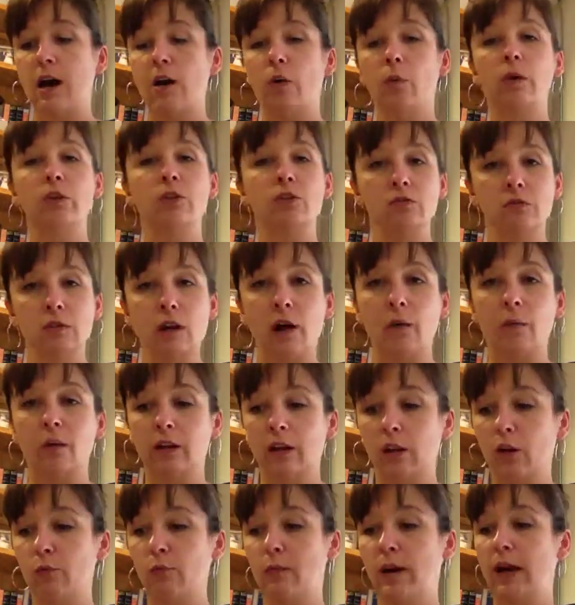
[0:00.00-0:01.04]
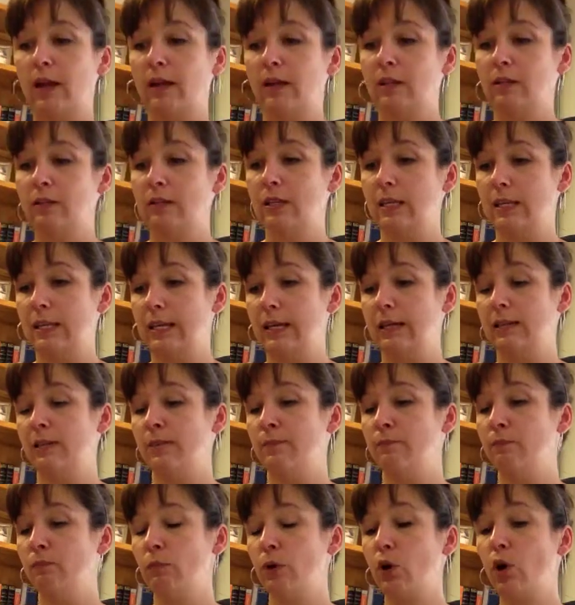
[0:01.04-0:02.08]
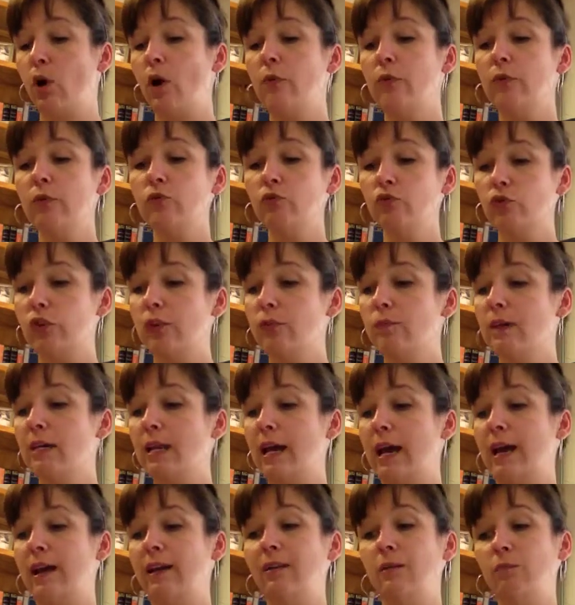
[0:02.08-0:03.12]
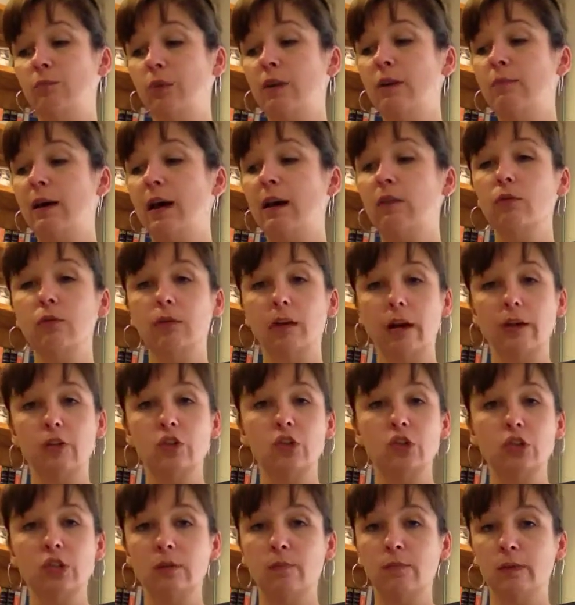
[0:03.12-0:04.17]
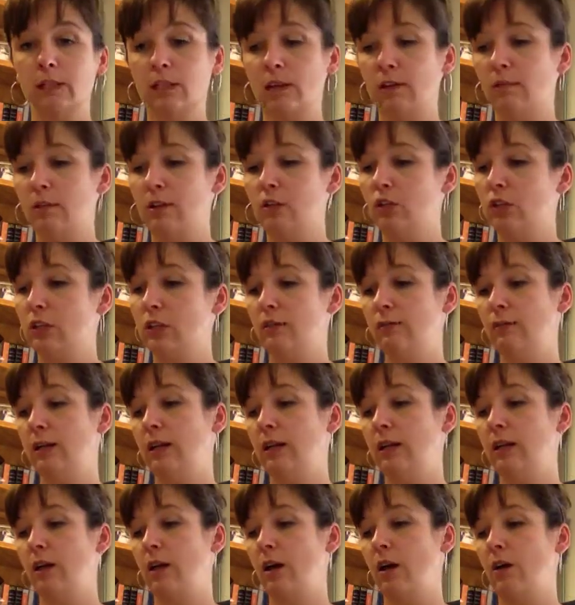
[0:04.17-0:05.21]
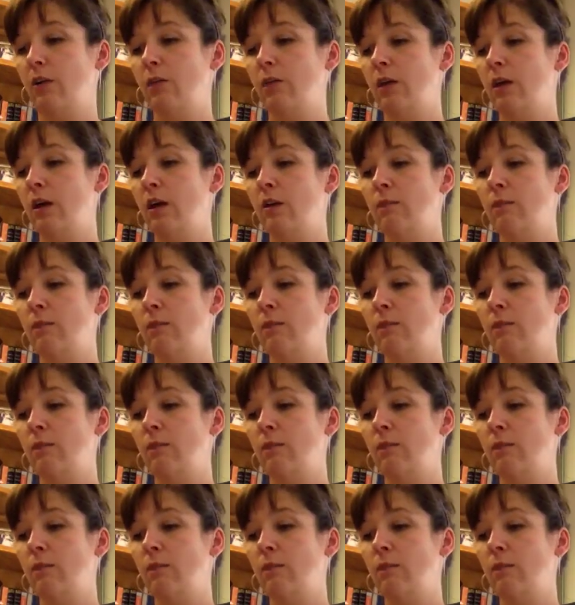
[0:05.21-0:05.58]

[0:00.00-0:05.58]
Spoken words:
We do not want to go back into this. MacArthur and Truman had a pretty bad relationship, as I mentioned a minute ago.